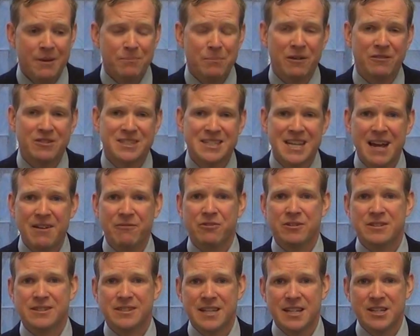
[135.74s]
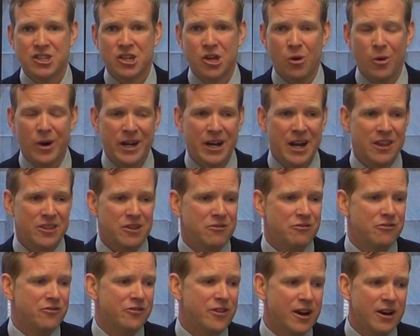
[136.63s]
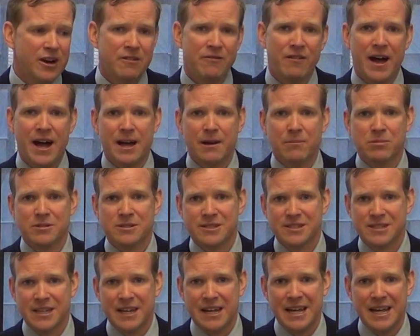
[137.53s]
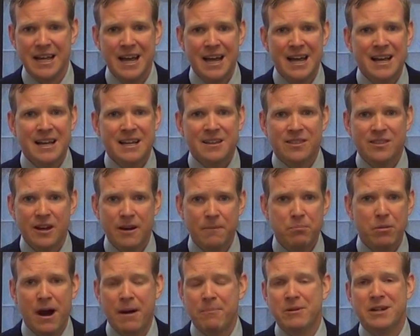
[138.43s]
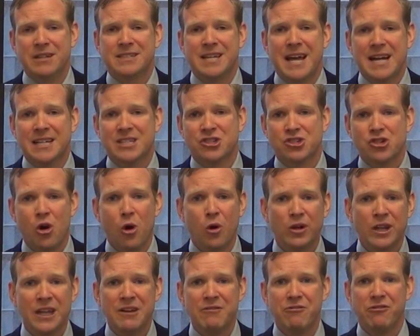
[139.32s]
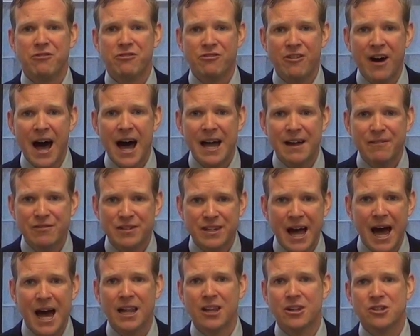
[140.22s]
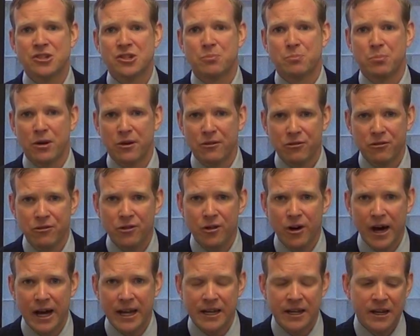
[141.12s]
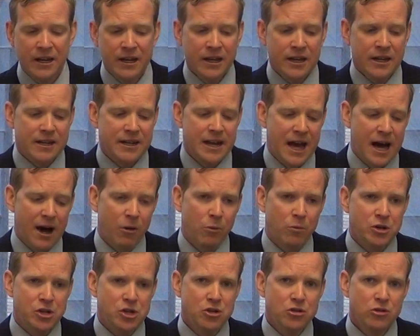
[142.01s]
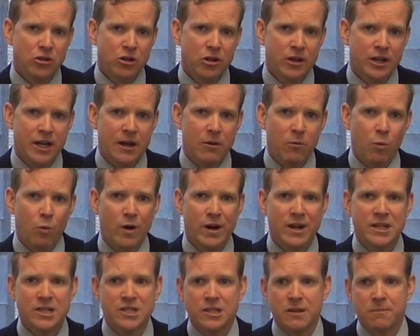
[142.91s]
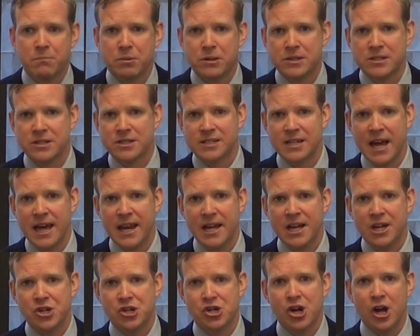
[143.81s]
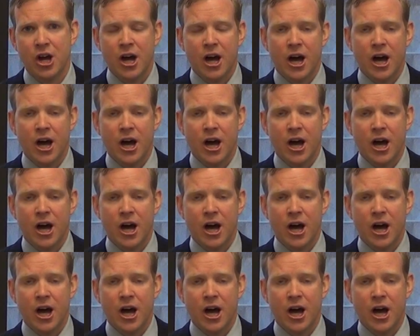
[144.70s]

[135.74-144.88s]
But San Francisco, another very viable city, their property taxes are only $5 per foot. Now, when you look at what is the percentage